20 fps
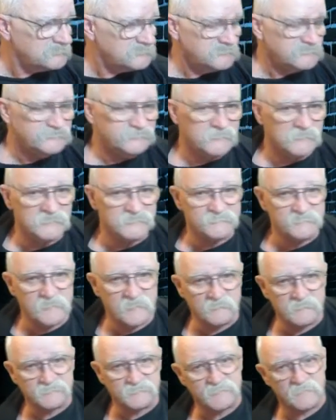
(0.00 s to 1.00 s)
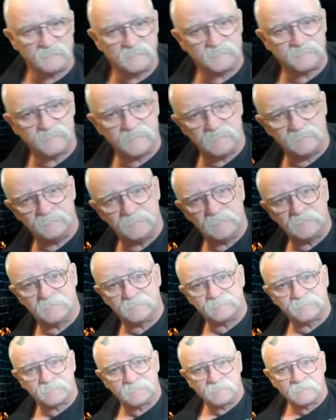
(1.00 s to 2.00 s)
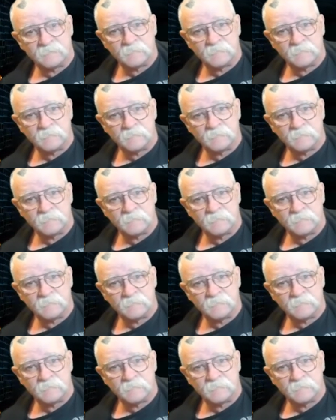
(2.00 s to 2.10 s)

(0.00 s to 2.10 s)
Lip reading: He tells me every 17 minutes.